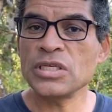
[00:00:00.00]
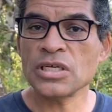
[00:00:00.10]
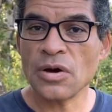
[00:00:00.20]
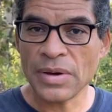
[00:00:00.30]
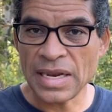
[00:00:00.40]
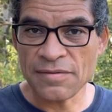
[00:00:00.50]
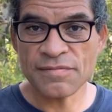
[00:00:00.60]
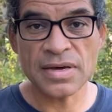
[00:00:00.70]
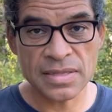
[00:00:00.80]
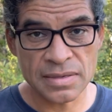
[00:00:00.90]
to go any
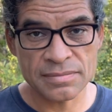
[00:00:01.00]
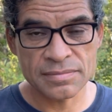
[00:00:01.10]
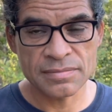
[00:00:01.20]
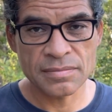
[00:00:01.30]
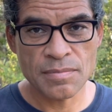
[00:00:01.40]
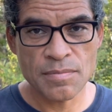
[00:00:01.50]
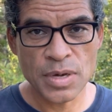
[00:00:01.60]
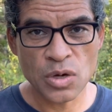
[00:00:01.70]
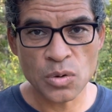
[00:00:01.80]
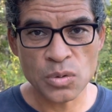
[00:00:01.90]
further,
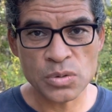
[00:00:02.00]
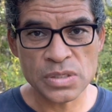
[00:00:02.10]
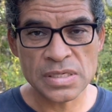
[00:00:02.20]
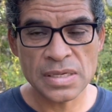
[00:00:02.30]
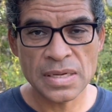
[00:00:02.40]
because